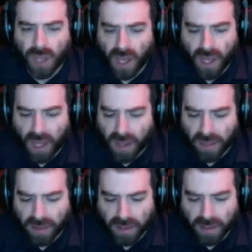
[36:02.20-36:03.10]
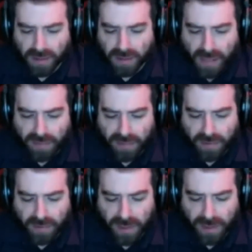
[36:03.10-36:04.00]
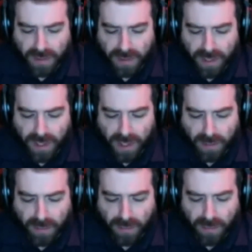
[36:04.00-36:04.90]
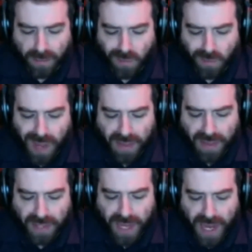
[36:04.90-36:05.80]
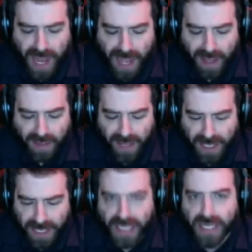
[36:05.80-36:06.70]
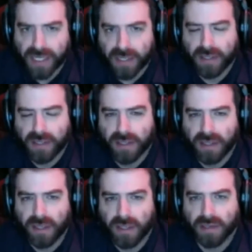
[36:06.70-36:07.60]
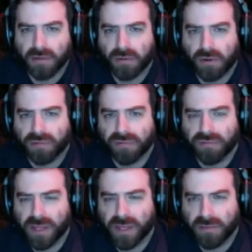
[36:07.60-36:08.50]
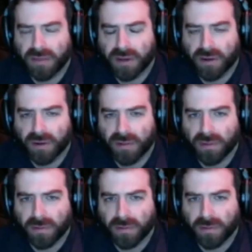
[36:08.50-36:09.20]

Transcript: I think it's absolutely. I think they need these sort of fence sitter,